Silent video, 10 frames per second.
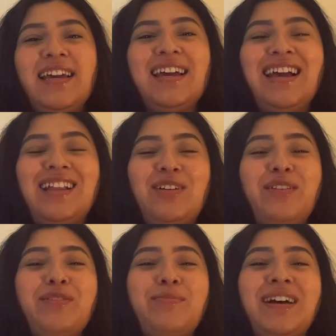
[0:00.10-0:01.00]
Hello
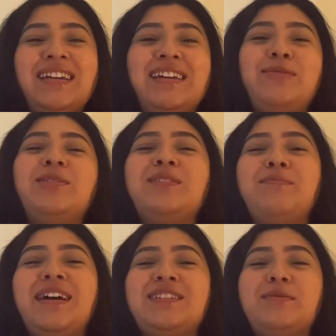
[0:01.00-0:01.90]
everybody, welcome
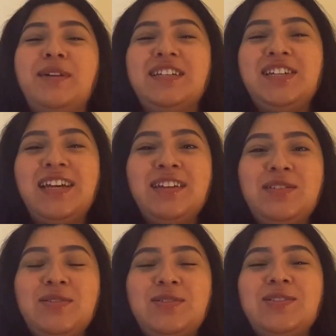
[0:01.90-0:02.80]
back to my
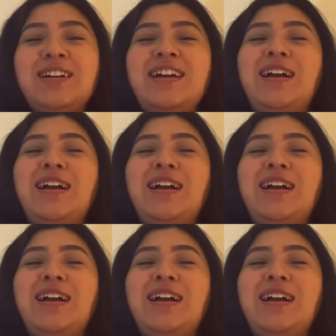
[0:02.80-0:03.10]
channel.